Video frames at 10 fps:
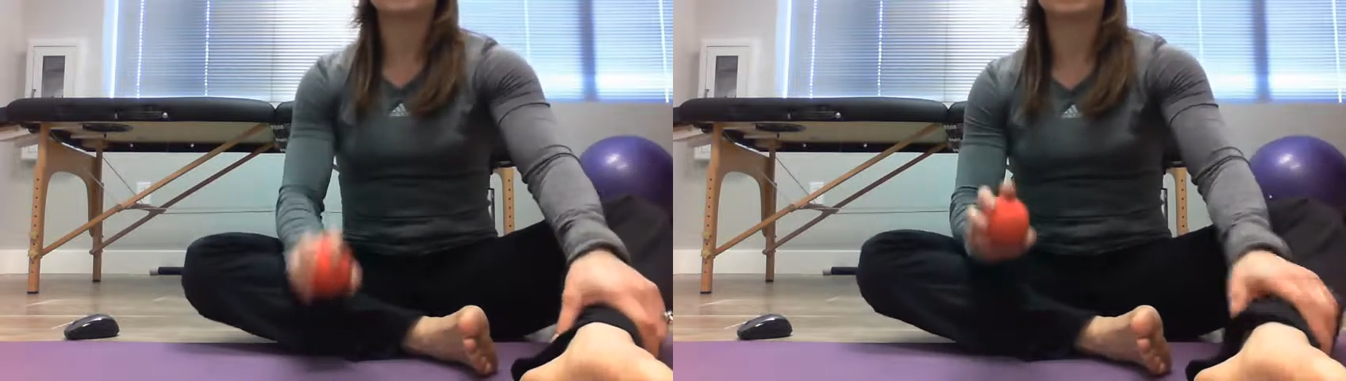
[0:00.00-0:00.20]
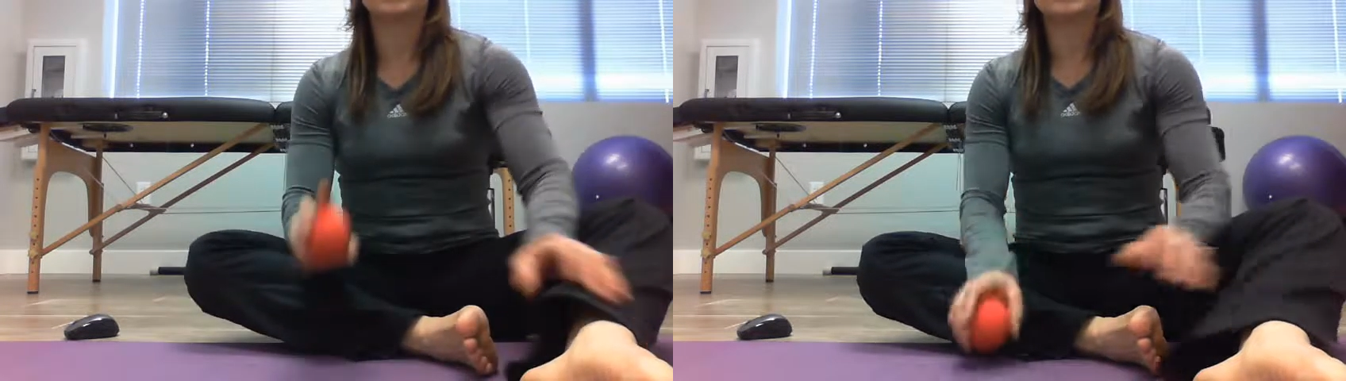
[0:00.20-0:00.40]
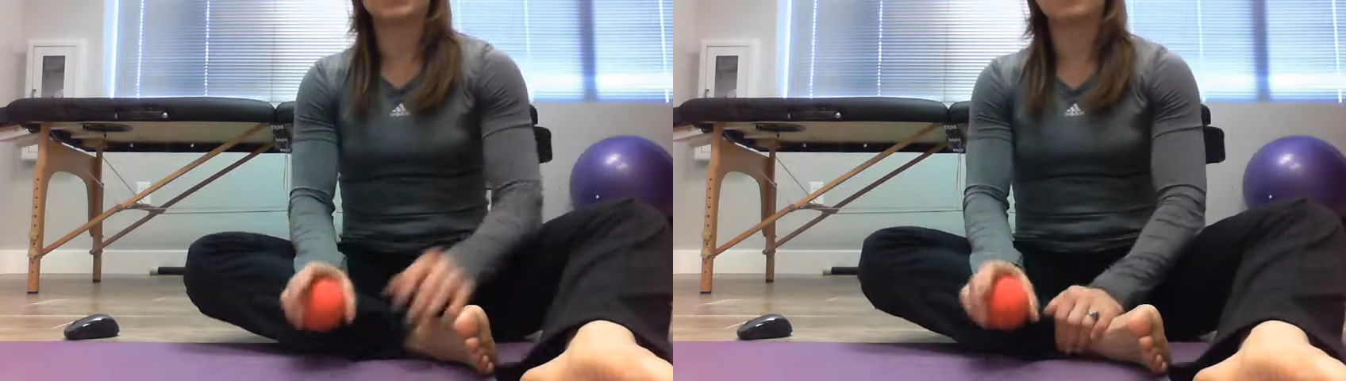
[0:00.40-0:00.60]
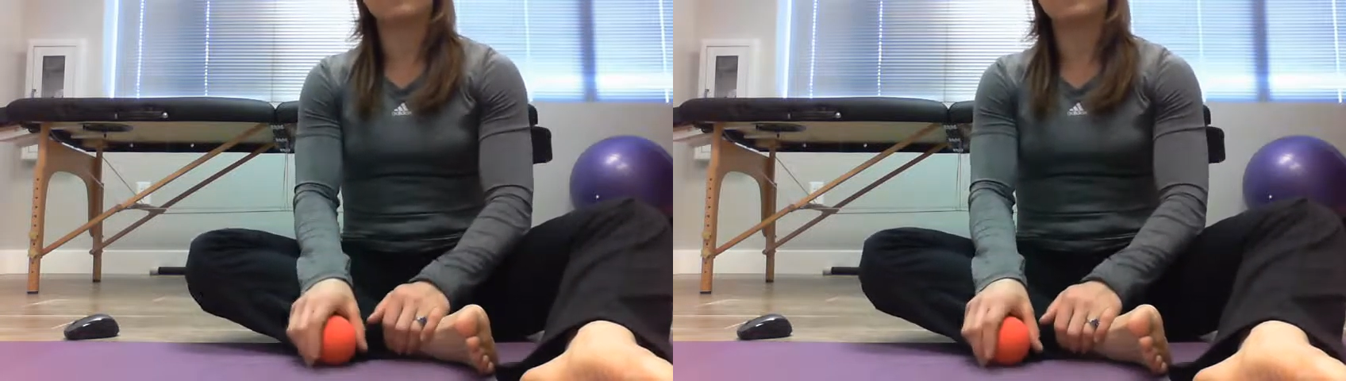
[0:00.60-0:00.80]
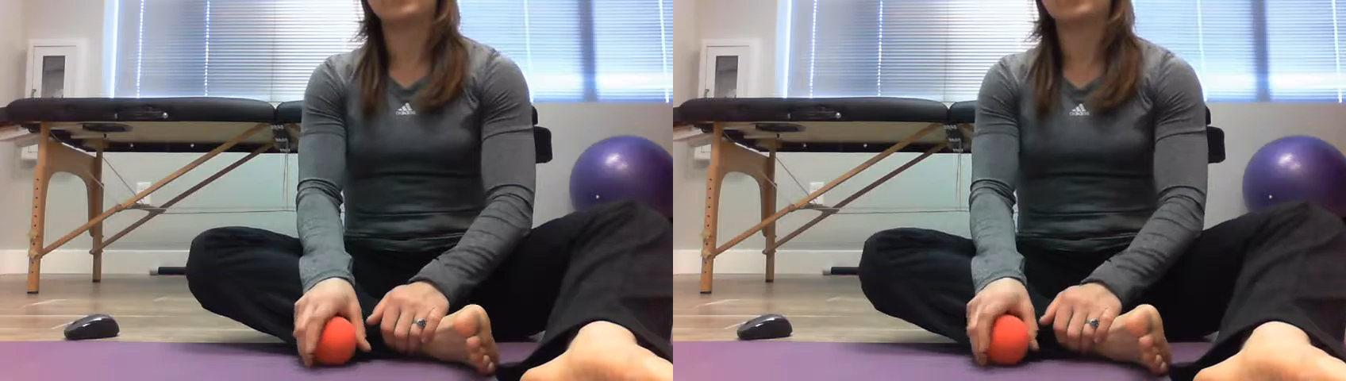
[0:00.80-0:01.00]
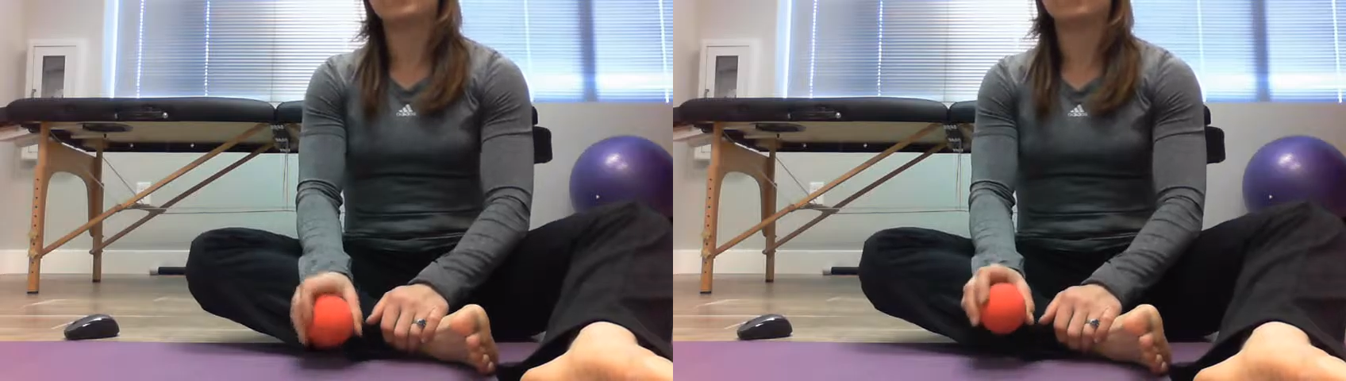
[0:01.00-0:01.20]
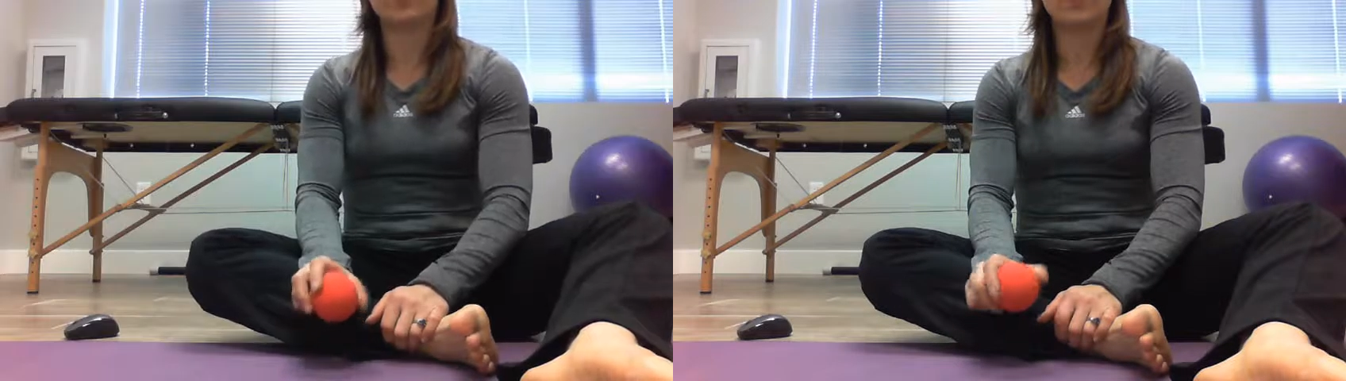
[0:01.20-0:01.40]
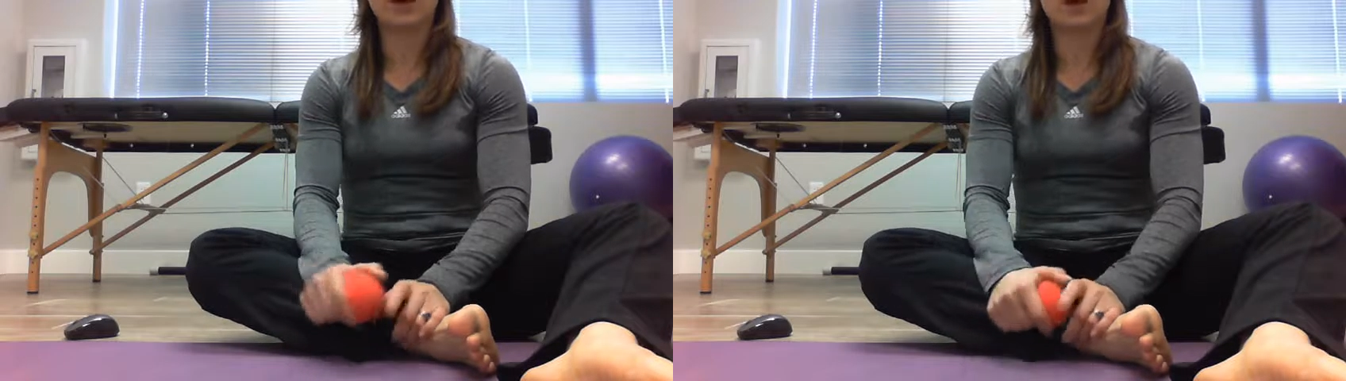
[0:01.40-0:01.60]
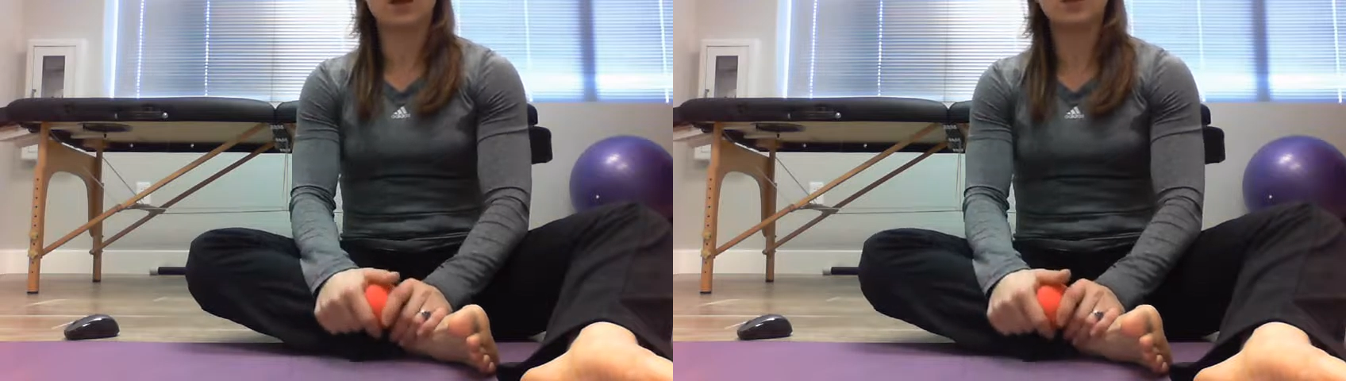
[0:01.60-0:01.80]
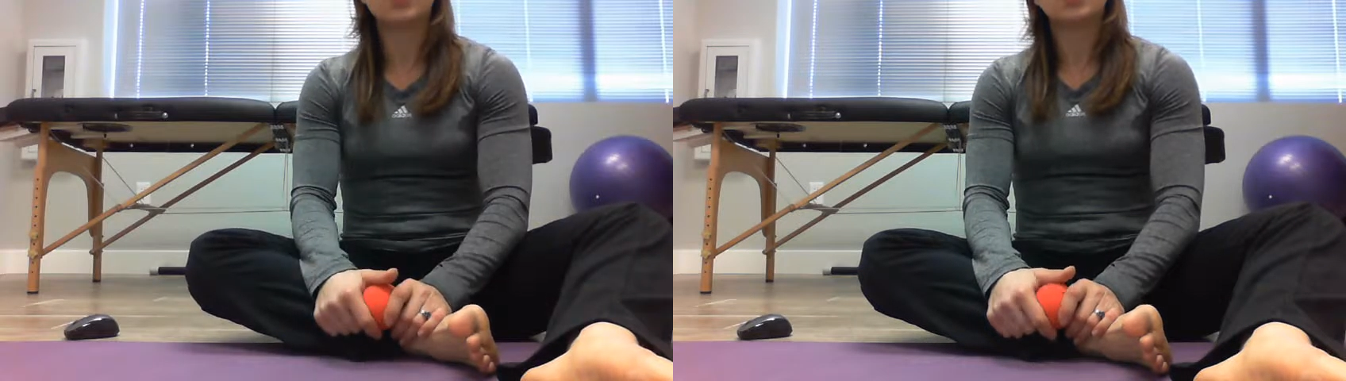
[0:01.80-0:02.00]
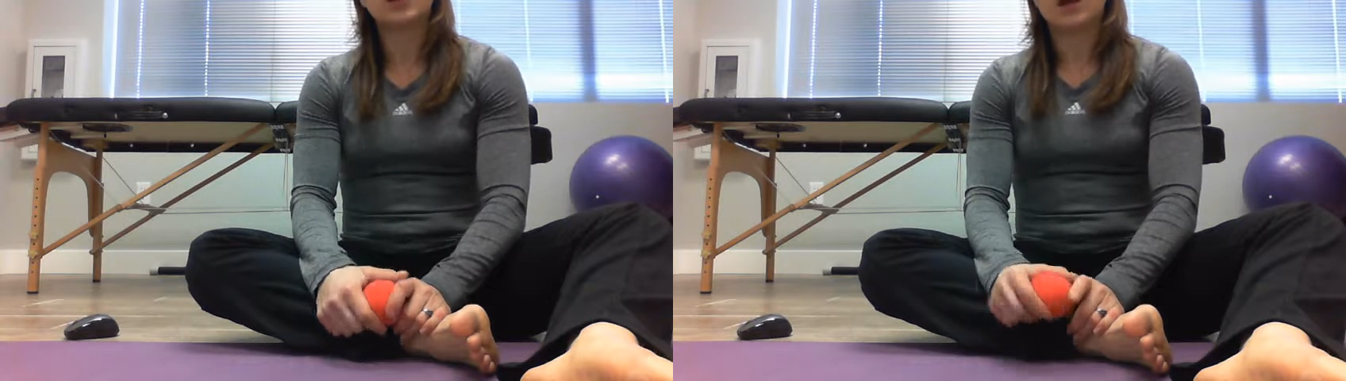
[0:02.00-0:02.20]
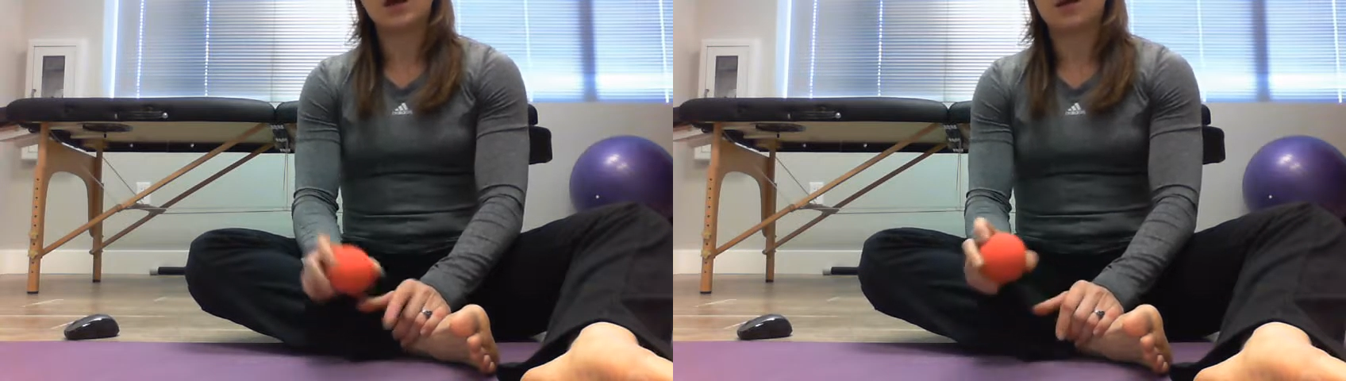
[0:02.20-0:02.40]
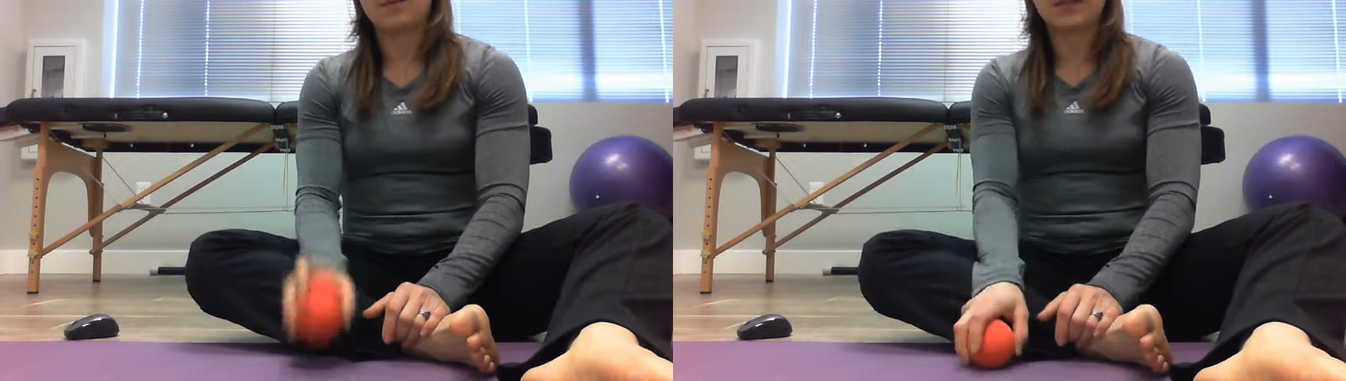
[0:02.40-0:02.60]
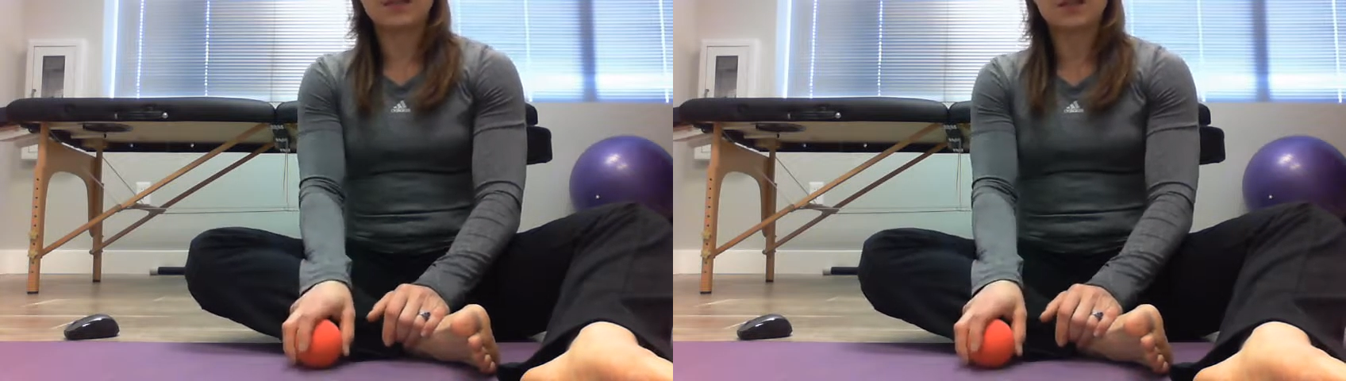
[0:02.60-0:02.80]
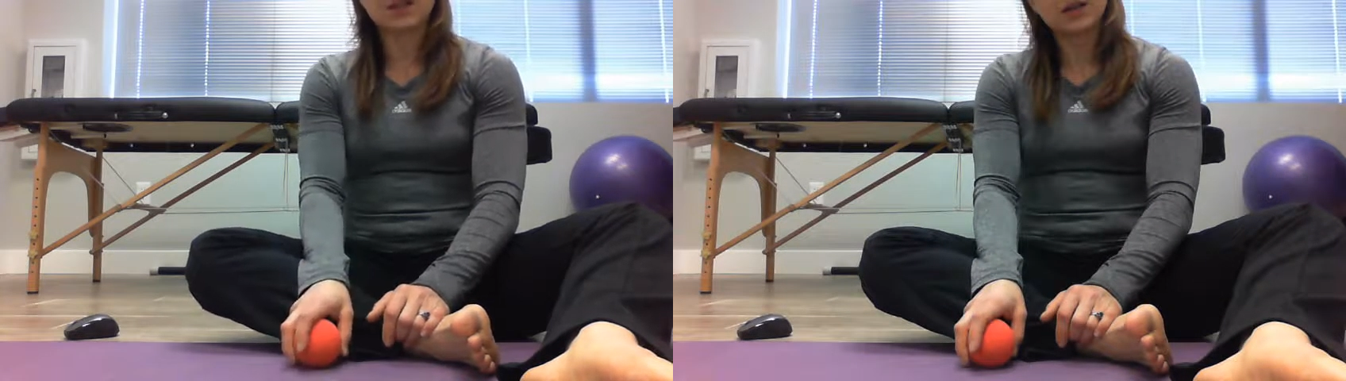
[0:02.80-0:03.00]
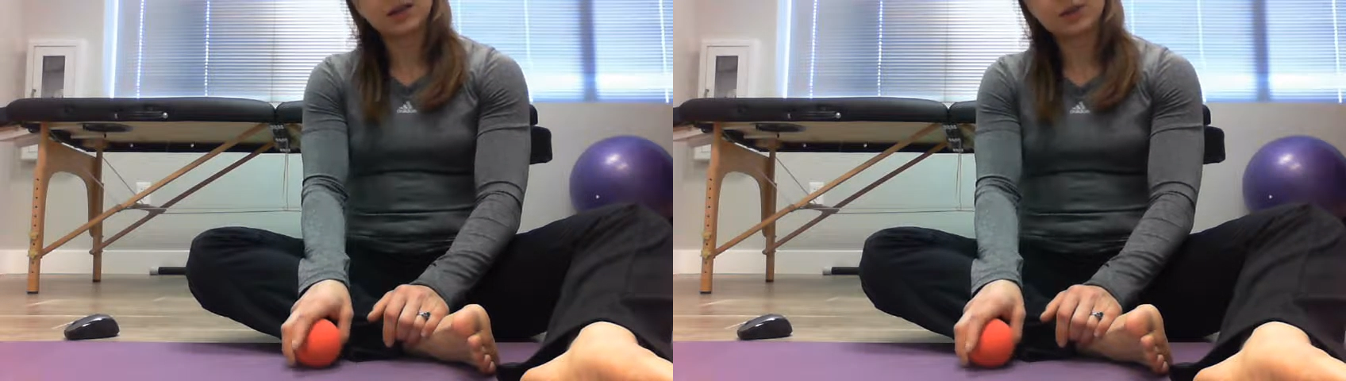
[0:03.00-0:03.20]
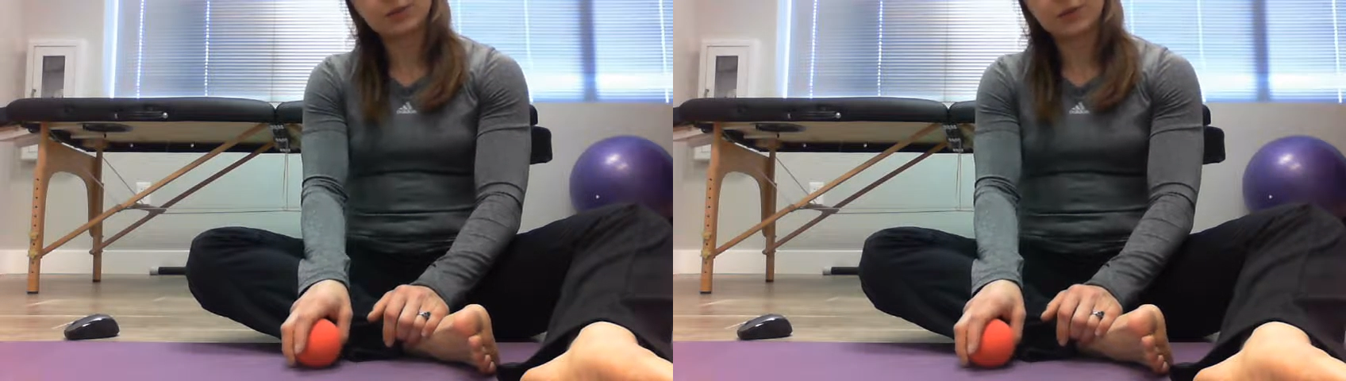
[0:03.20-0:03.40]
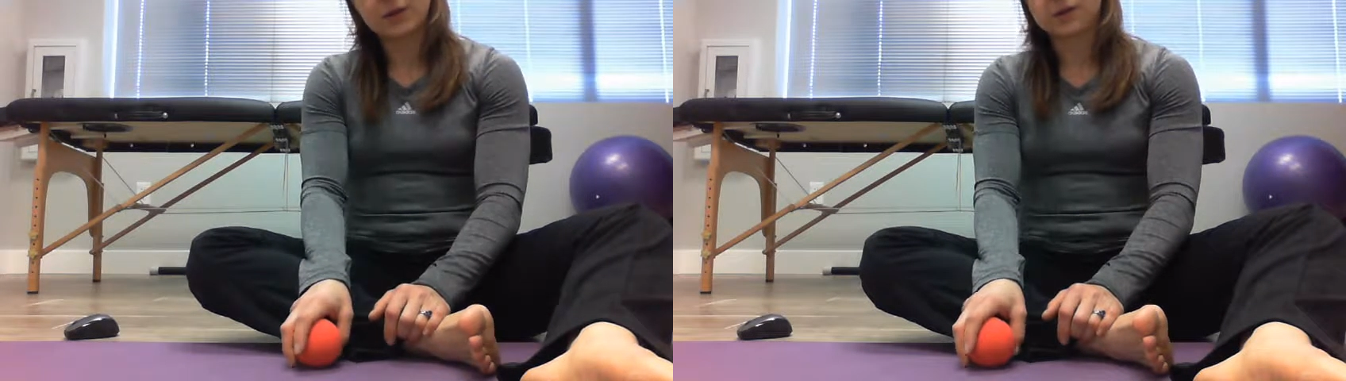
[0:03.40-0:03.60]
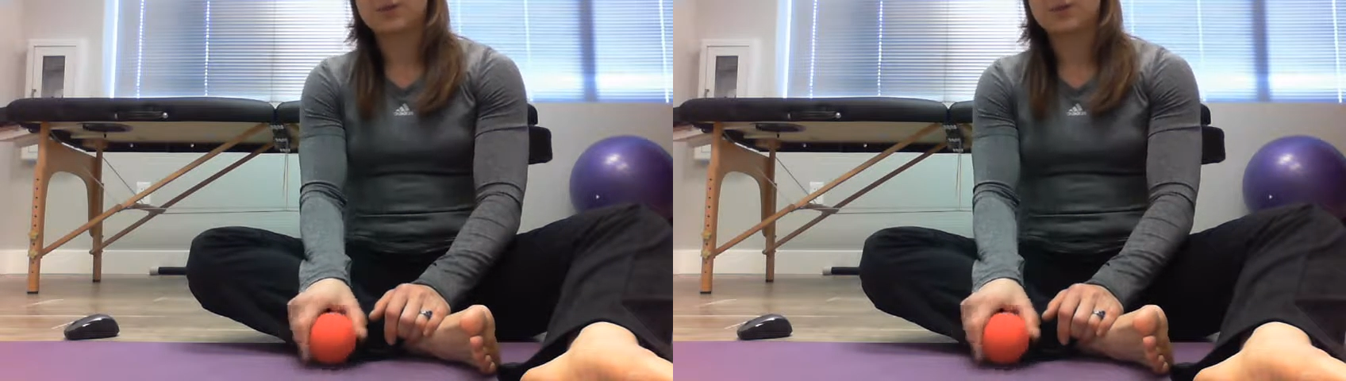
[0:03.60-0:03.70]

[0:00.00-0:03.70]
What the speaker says: Nobody's mouth can be seen.